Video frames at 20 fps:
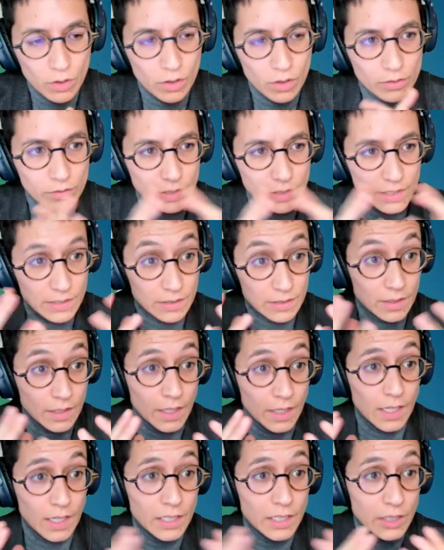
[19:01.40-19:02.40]
on this
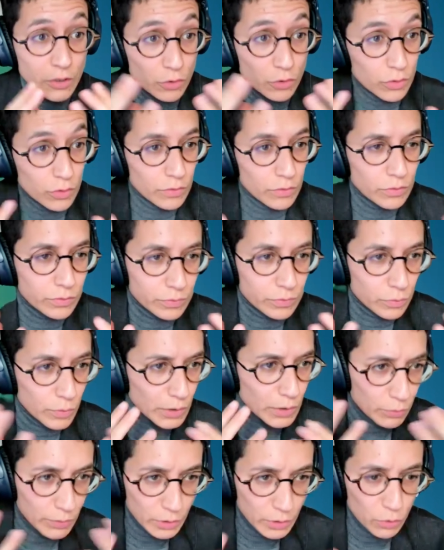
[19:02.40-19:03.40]
issue of what
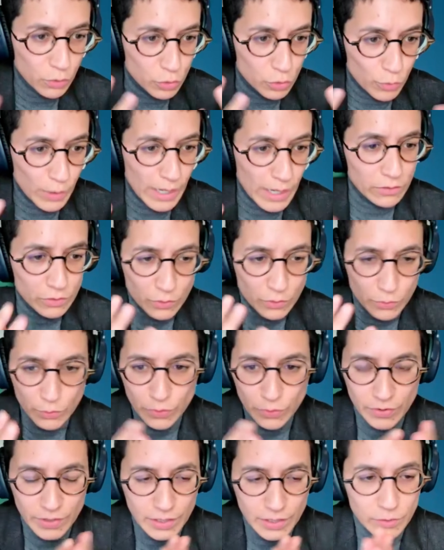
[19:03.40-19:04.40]
we call ground
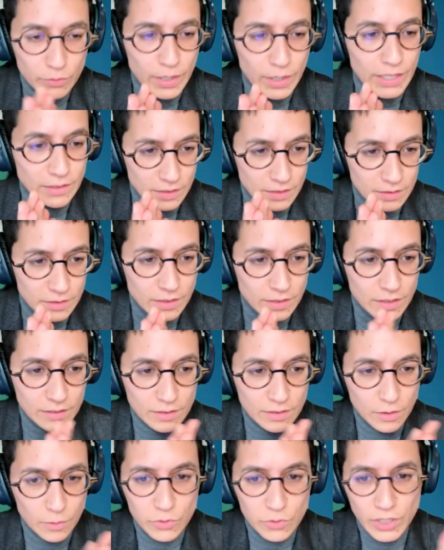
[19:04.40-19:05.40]
truthing, right, in
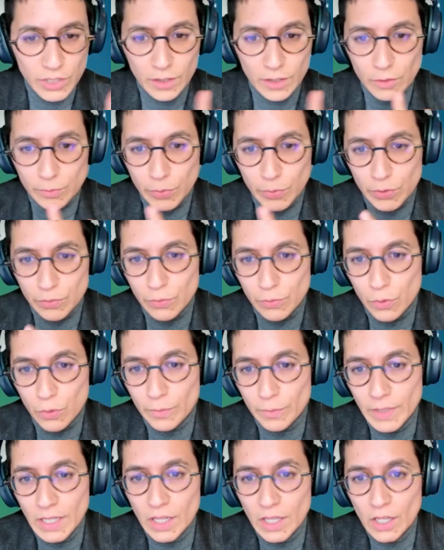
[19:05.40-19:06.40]
some shape or
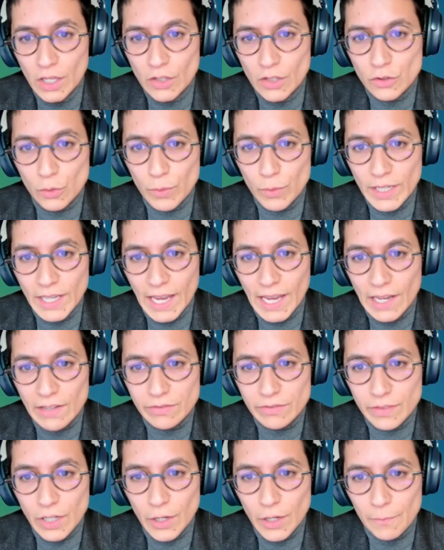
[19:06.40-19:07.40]
form. So we have
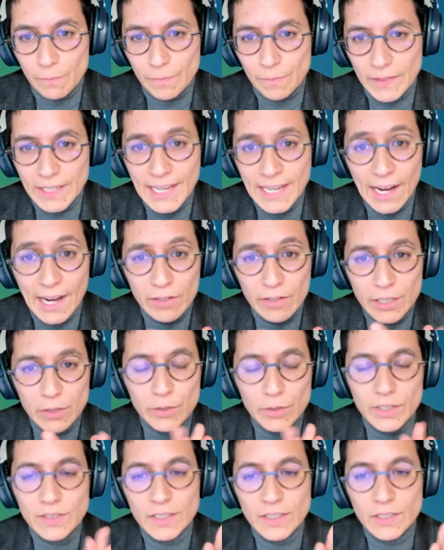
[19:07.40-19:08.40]
Carrie, who
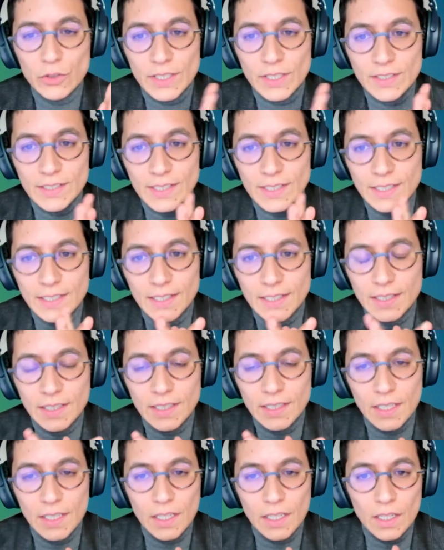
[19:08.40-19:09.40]
is interested in
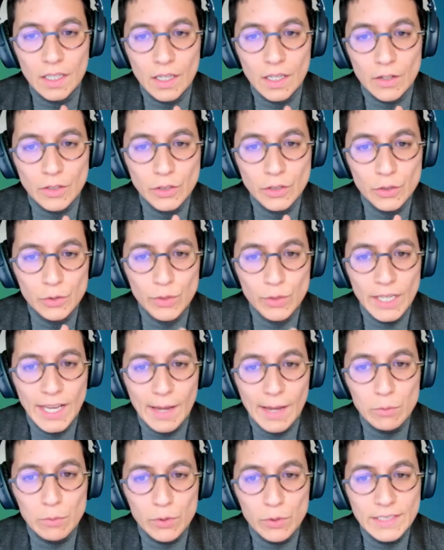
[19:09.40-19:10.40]
you
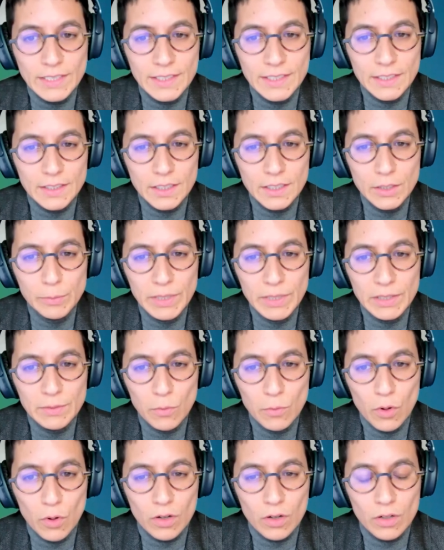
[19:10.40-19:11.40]
elaborating a little bit
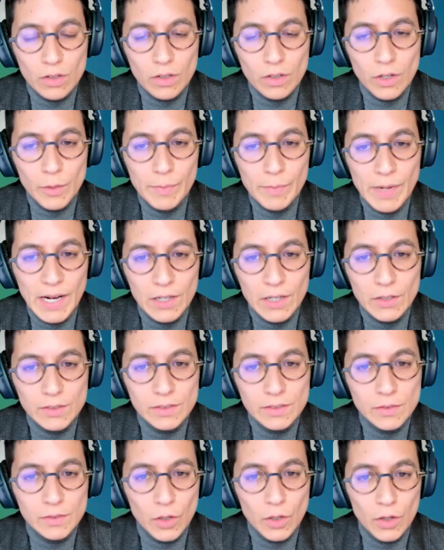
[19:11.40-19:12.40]
more about
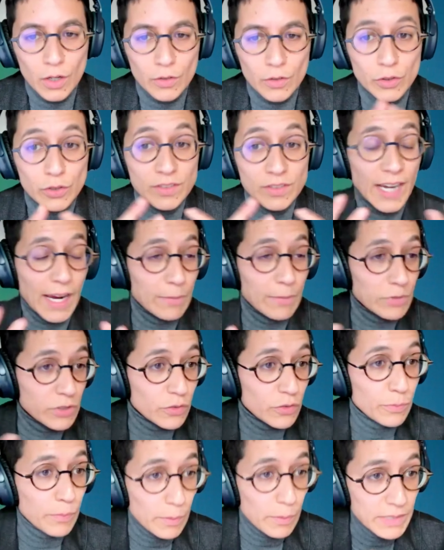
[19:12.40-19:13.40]
the types
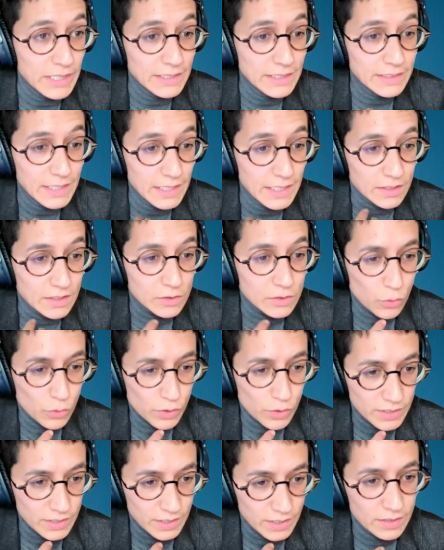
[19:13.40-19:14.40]
of public data
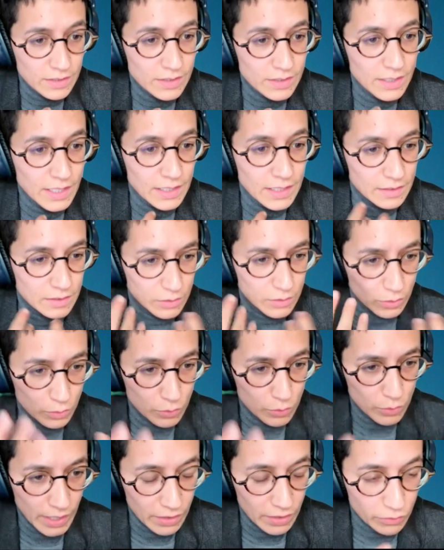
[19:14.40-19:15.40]
sources that you
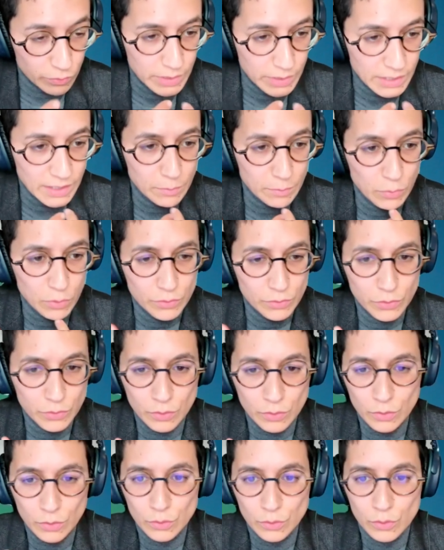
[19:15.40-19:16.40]
have been able
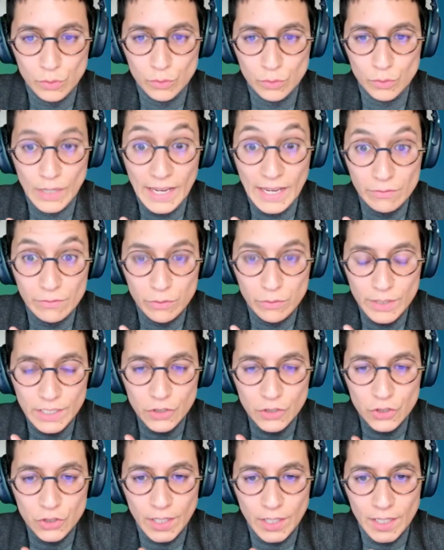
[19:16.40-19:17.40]
to
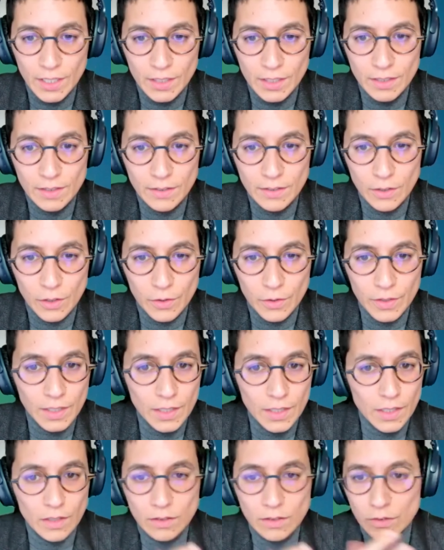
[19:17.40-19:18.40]
leverage and
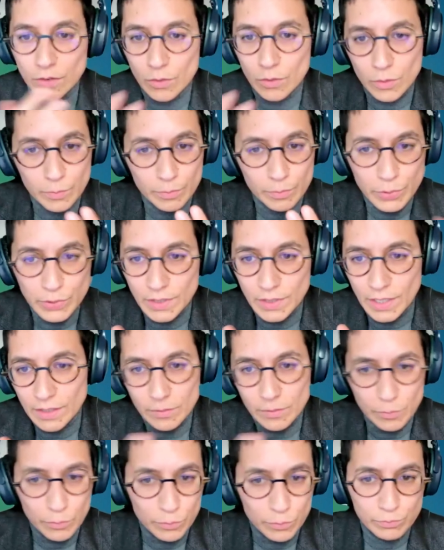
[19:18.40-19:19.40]
the
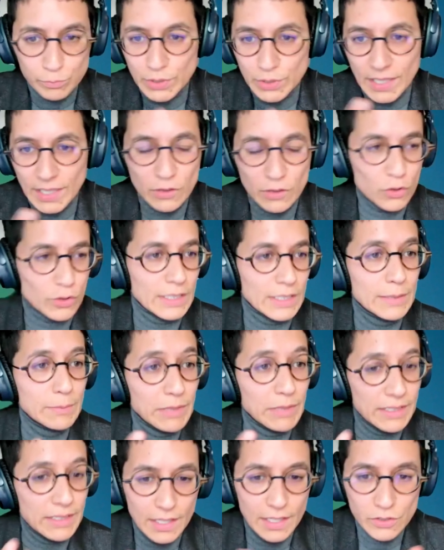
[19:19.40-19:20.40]
potential
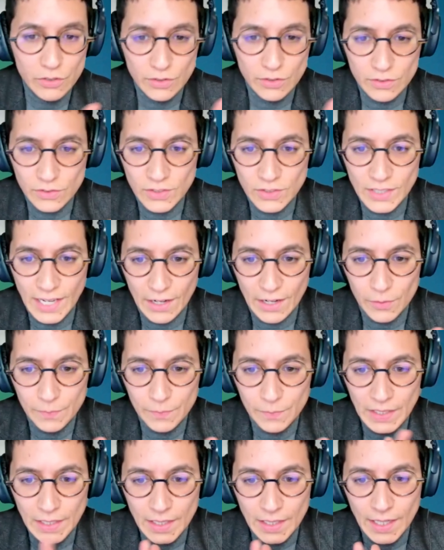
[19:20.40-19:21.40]
limitations there.
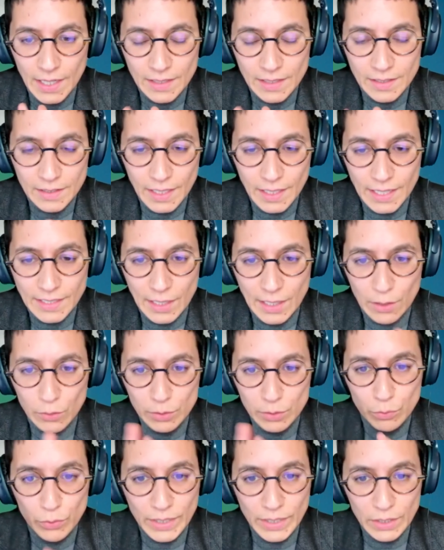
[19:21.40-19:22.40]
And I will
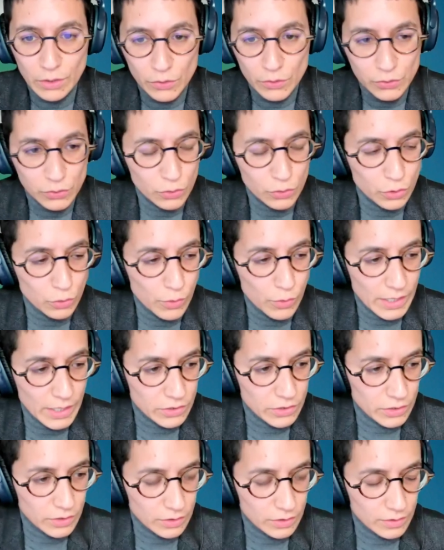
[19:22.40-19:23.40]
bring also a
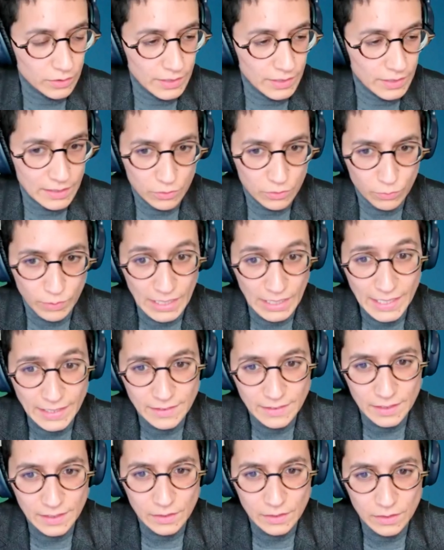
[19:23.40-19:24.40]
question that's
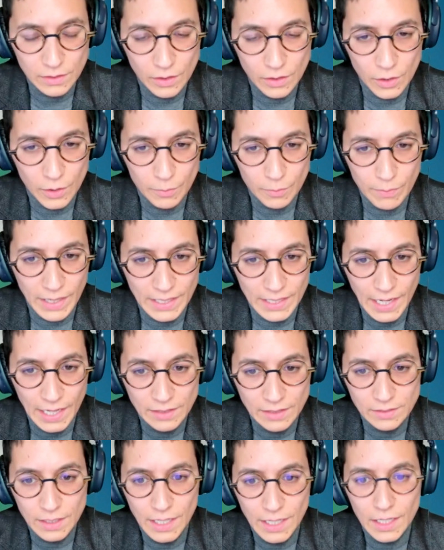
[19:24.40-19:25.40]
related by
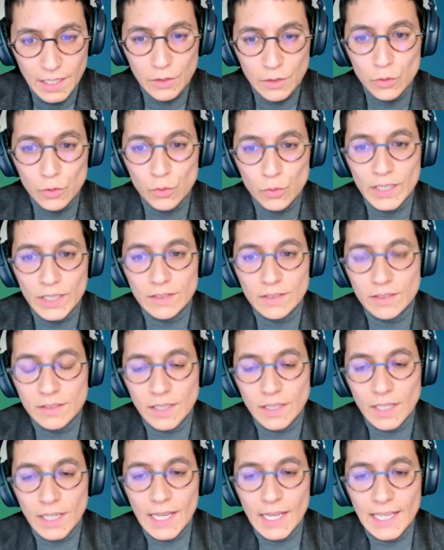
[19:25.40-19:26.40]
Andre, who is
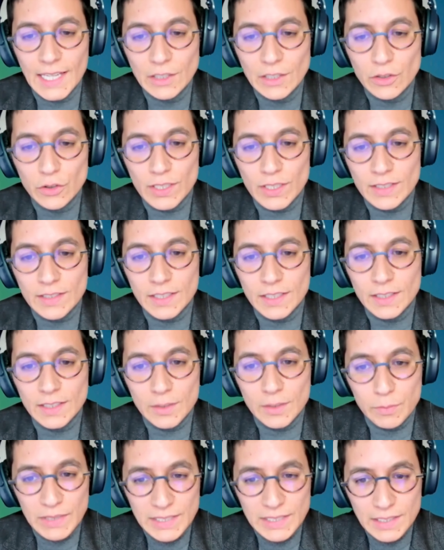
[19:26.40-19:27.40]
interested
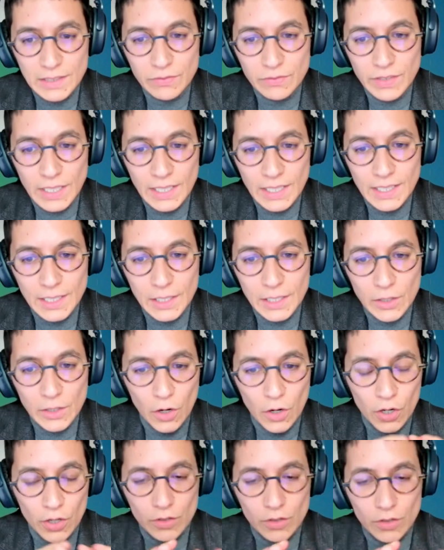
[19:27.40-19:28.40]
specifically
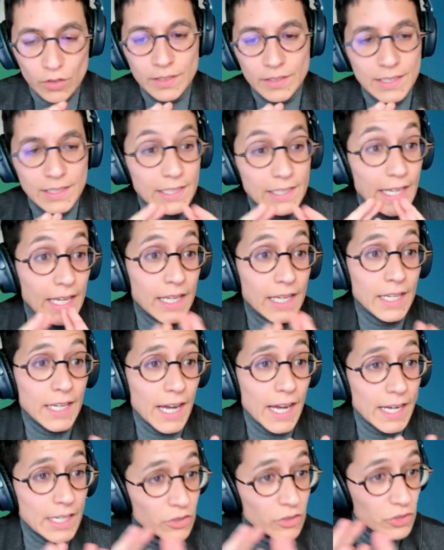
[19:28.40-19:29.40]
on the
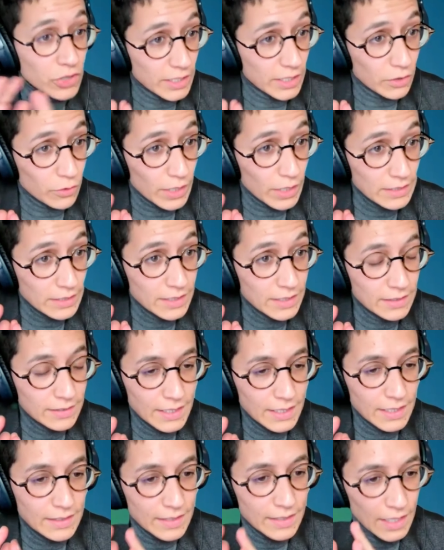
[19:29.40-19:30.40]
AI generated
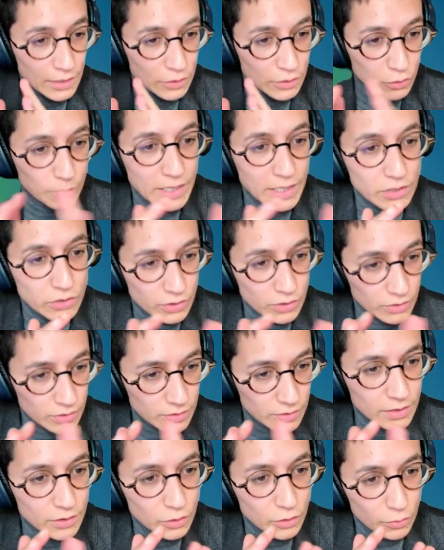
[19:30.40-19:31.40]
data. You mentioned
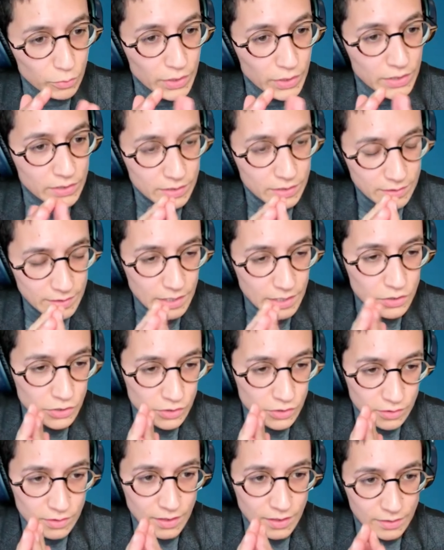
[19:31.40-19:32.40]
in your
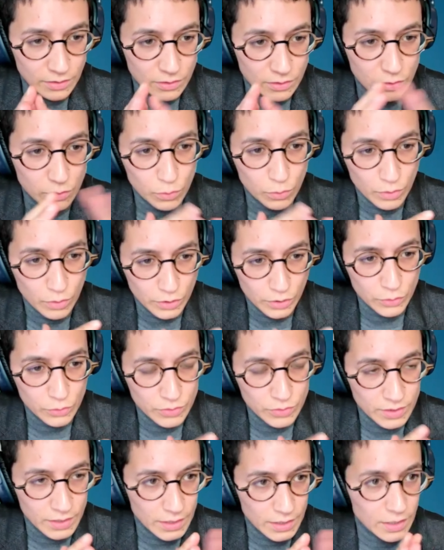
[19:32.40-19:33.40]
presentation that you were
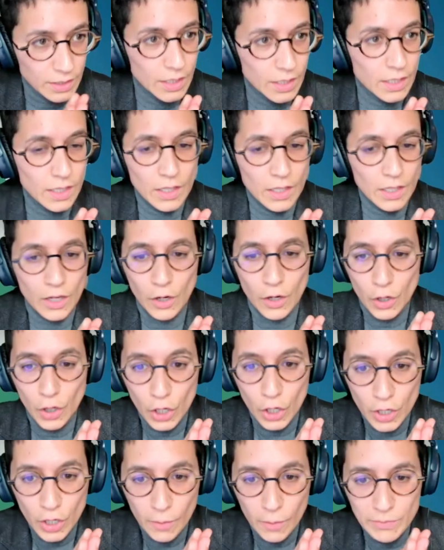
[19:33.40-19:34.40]
using a
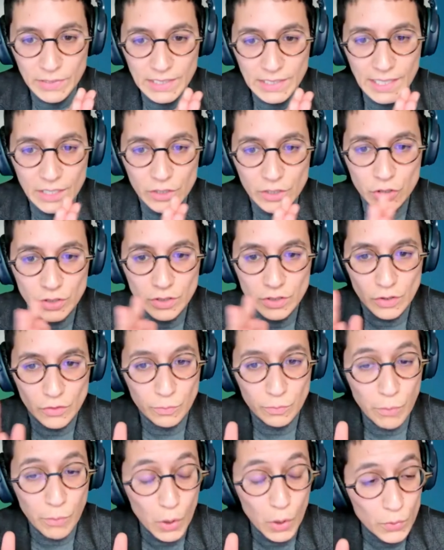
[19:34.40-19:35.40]
combination of
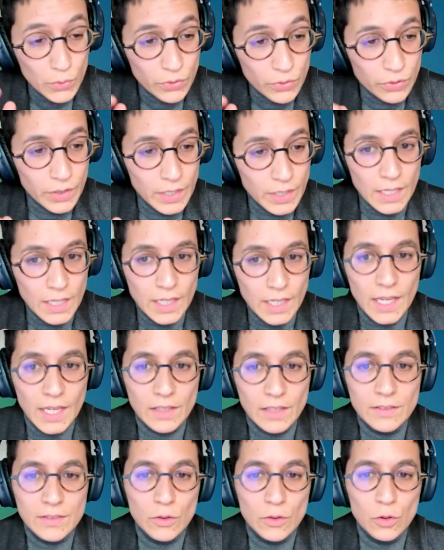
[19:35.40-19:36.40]
both. And
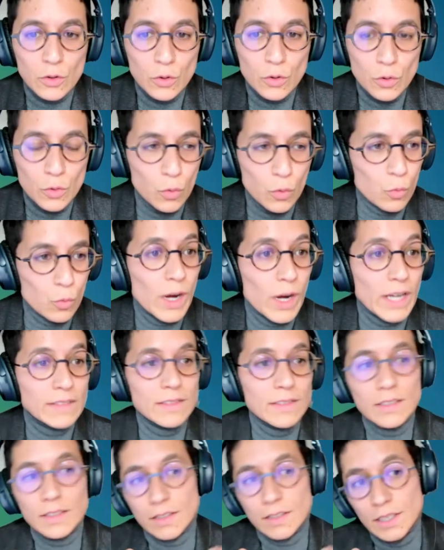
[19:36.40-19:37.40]
so
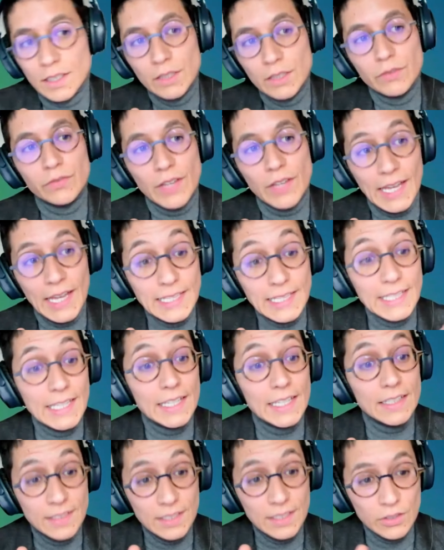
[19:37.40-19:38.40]
what, if any
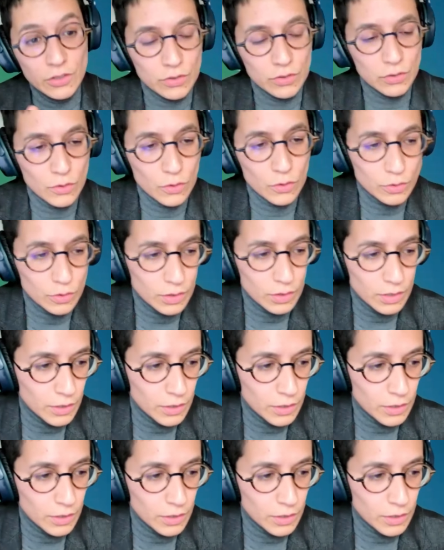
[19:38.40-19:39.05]
additional,